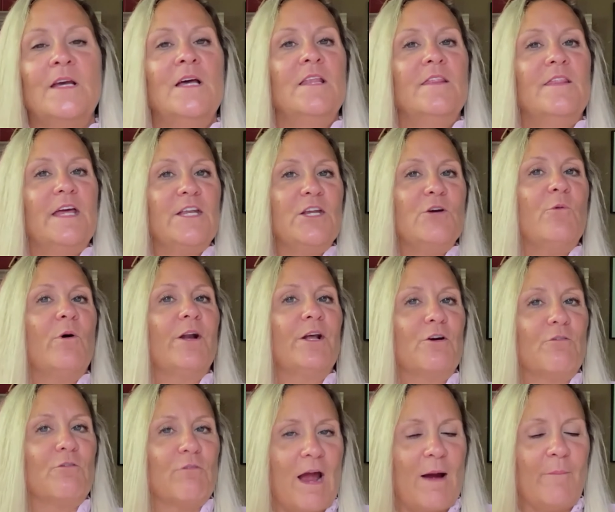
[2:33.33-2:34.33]
Then you want to
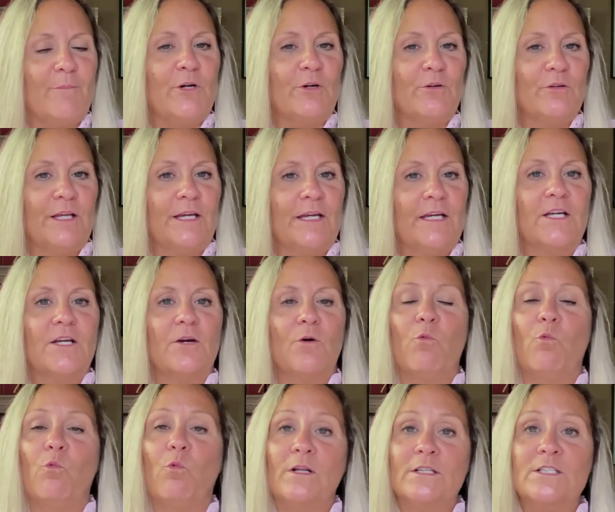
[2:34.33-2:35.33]
grab your link.
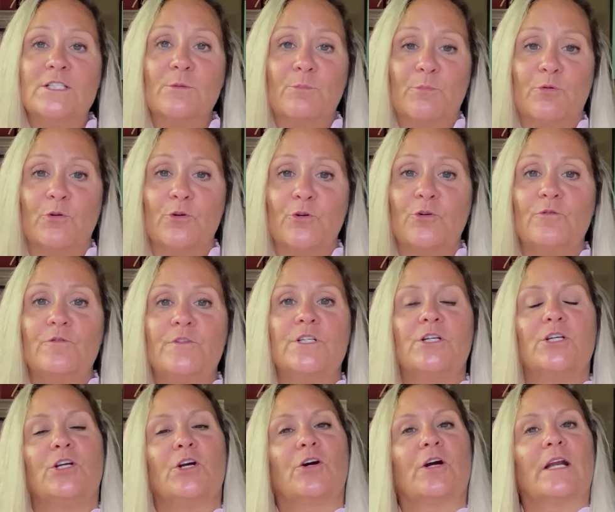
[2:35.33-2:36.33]
Once approved,
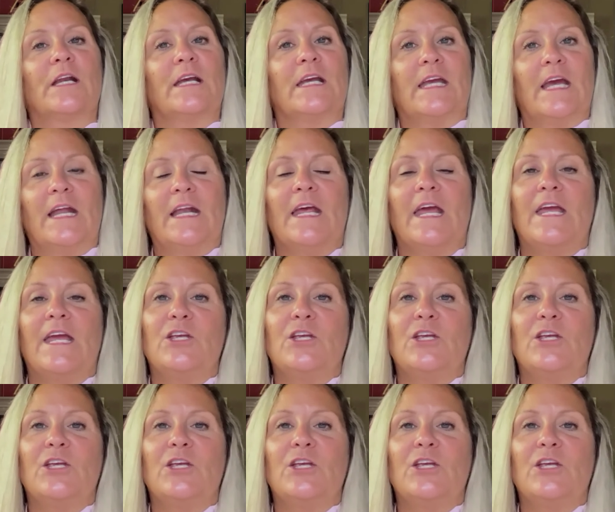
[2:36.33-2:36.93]
you're going to get a